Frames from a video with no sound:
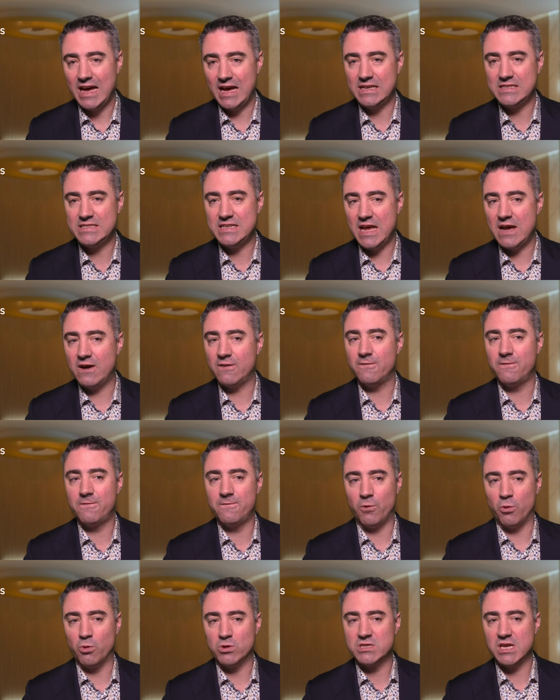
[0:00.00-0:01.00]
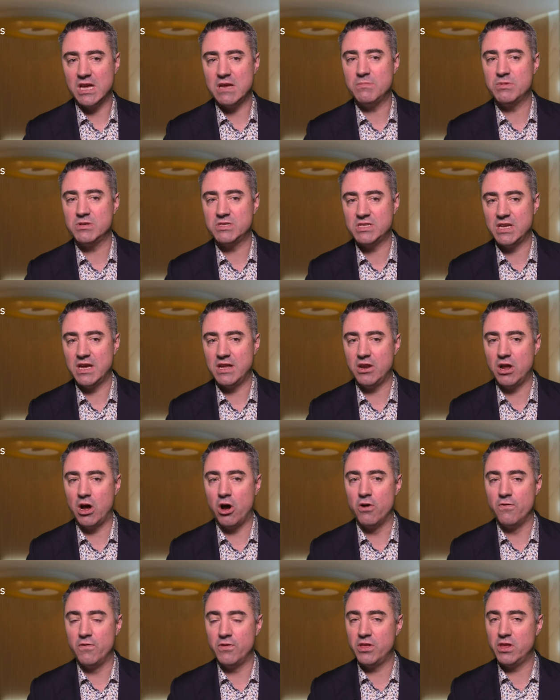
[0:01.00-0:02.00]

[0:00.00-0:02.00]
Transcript: are down 14% over